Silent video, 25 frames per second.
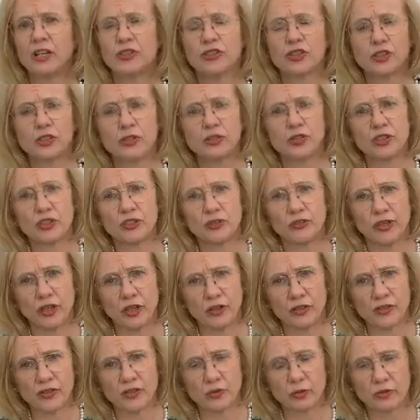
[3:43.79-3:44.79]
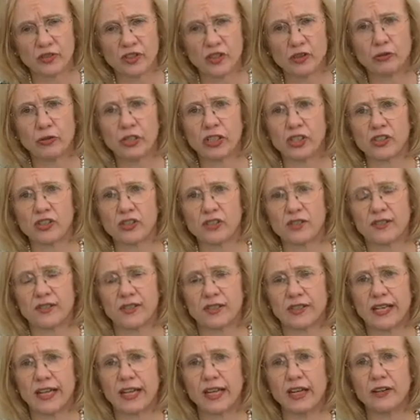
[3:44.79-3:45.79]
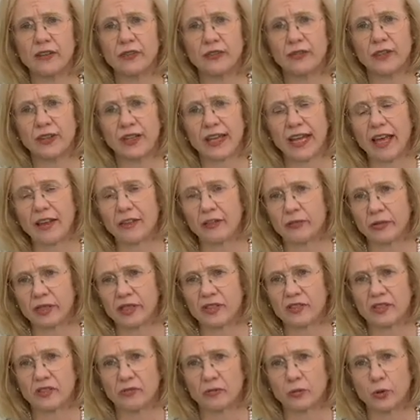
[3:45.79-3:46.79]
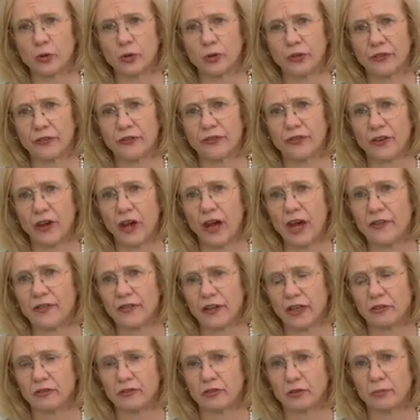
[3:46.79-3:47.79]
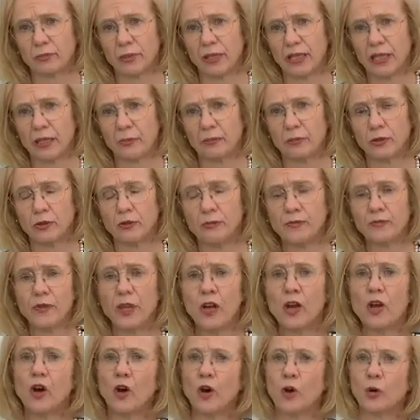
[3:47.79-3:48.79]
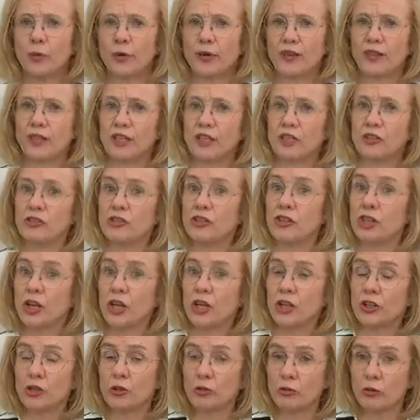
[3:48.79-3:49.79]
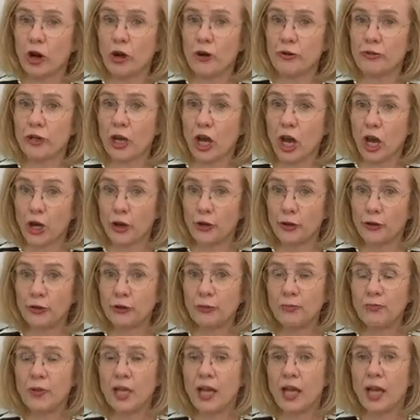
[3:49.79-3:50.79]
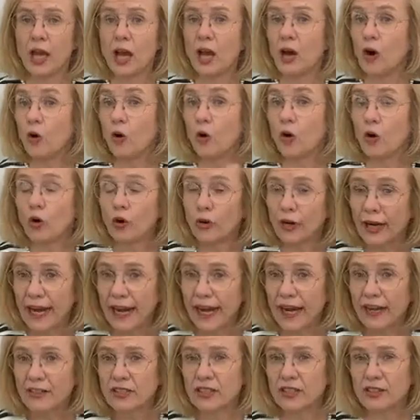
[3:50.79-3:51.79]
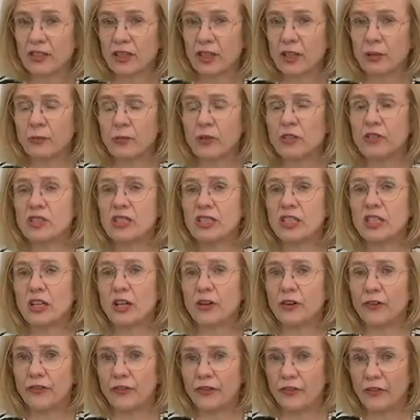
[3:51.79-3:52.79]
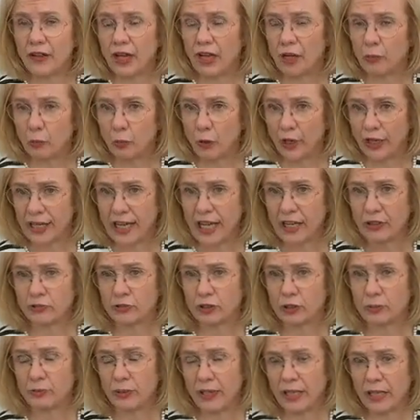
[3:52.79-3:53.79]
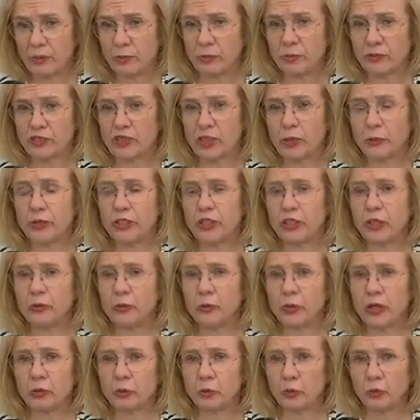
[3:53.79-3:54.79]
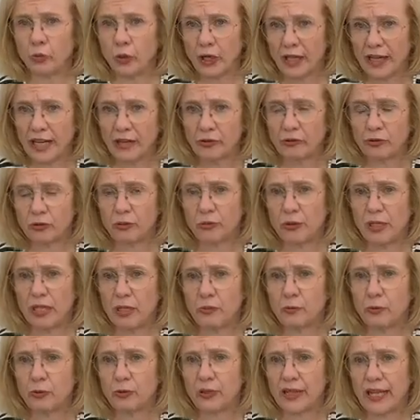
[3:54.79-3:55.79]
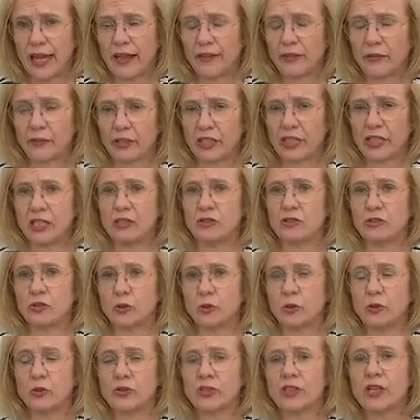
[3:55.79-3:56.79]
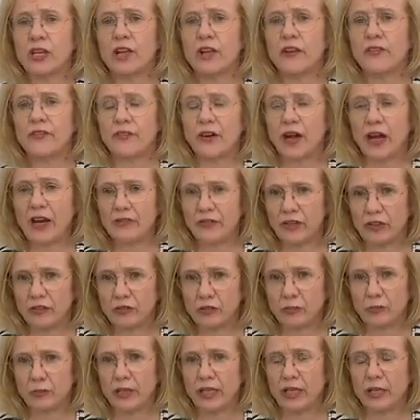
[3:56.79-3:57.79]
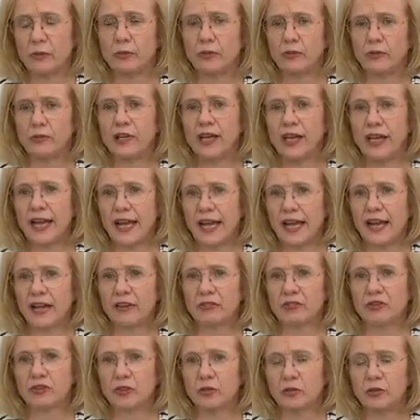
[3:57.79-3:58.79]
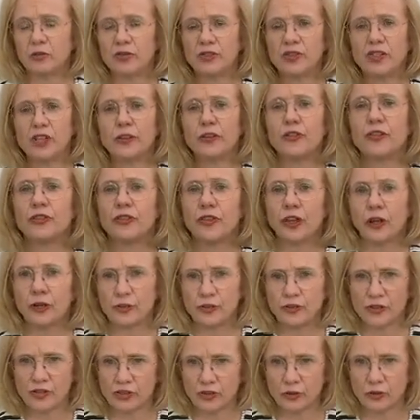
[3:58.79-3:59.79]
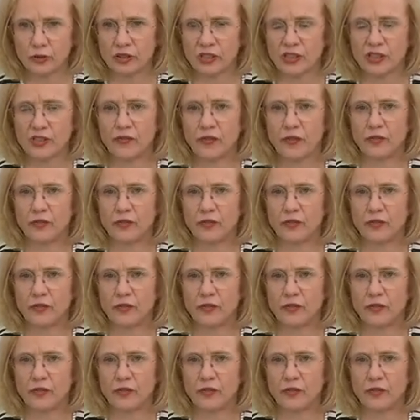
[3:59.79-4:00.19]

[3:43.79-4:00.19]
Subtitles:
due to those restrictions now for gatherings of more than 500 people, or within your own home, or out in the community of 100 people. So we don't want 100 people gathering indoors, 500 people outdoors. So those sorts of